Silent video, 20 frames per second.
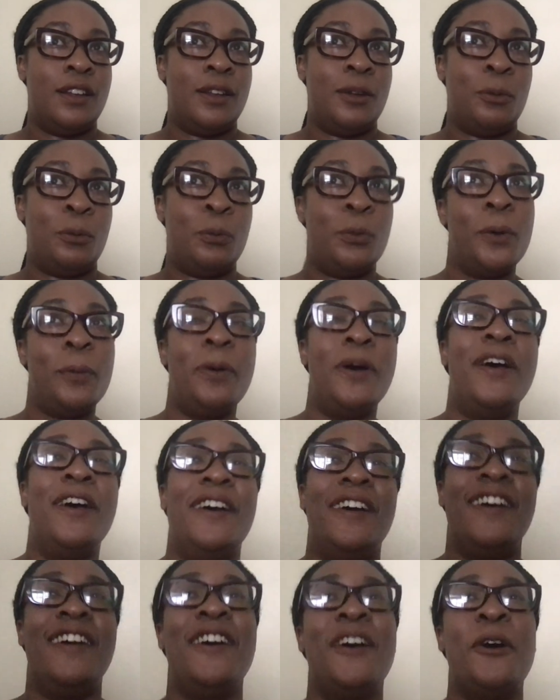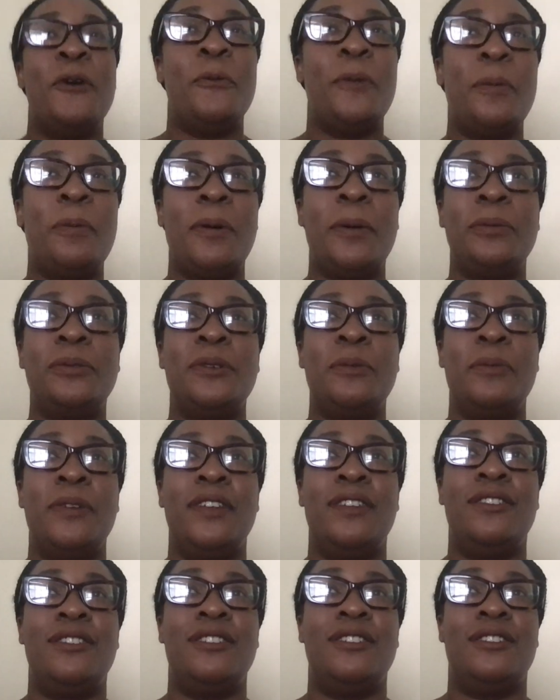what prompted
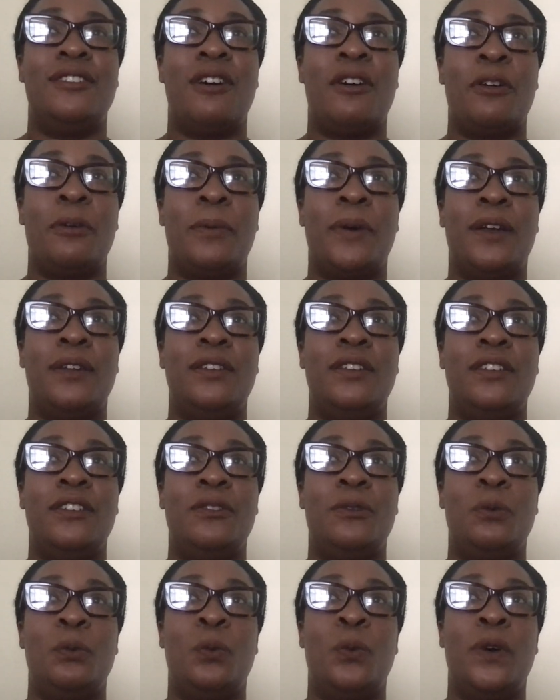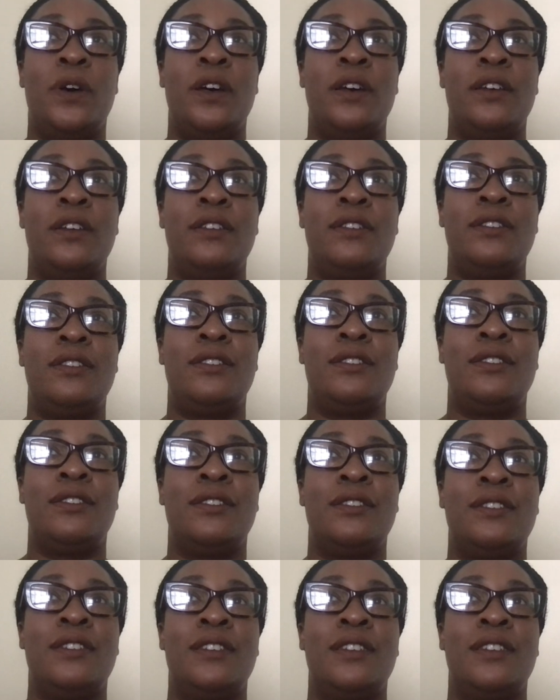me to talk about this was